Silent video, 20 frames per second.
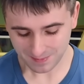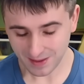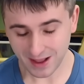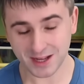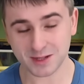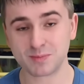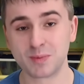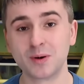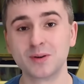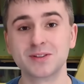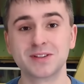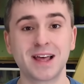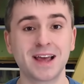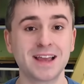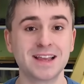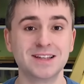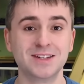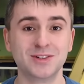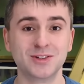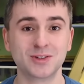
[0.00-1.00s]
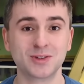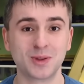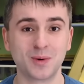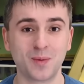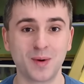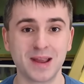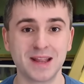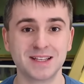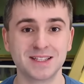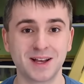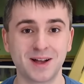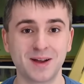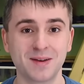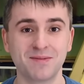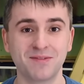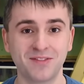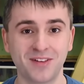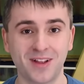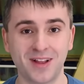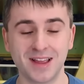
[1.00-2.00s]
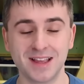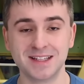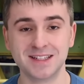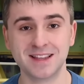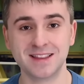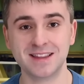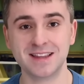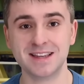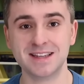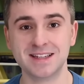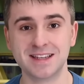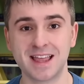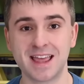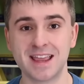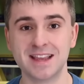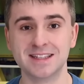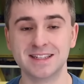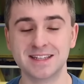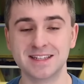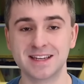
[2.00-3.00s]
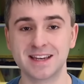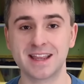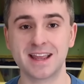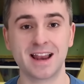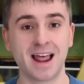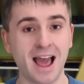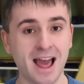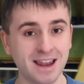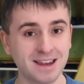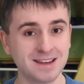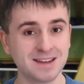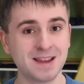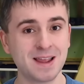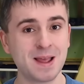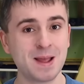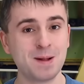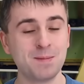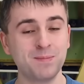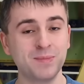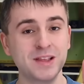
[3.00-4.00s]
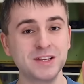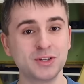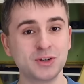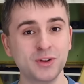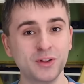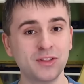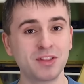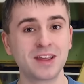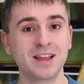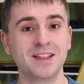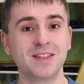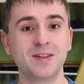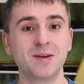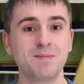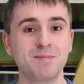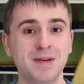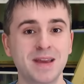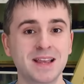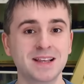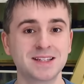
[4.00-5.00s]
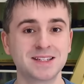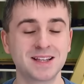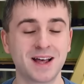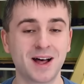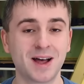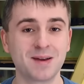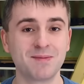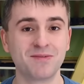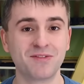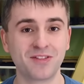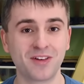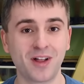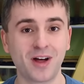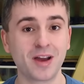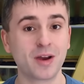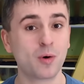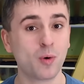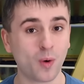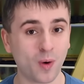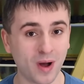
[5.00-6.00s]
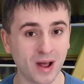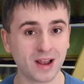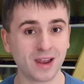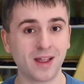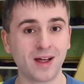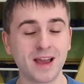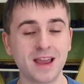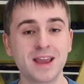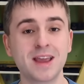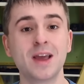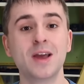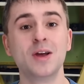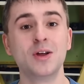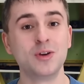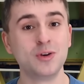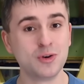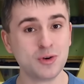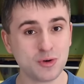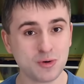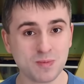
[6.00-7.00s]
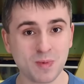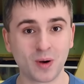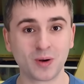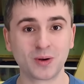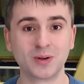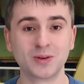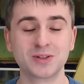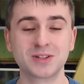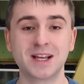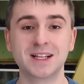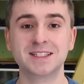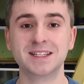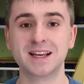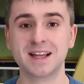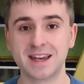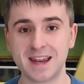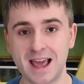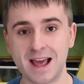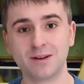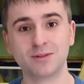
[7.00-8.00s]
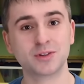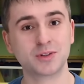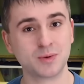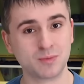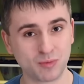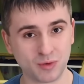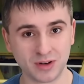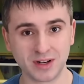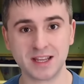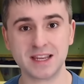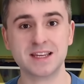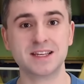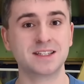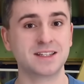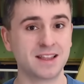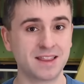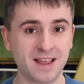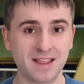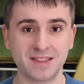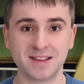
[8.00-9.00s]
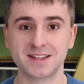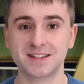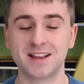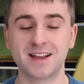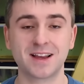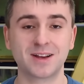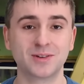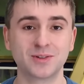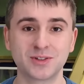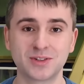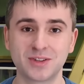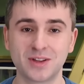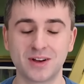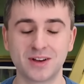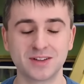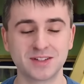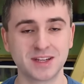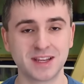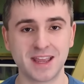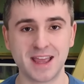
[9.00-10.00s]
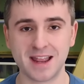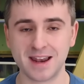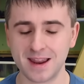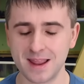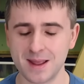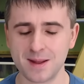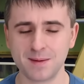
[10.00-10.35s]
I suppose that is just the way time flies these days, isn't it? And there's nothing that makes time fly quite like new models getting announced and released and then the cycle starts again.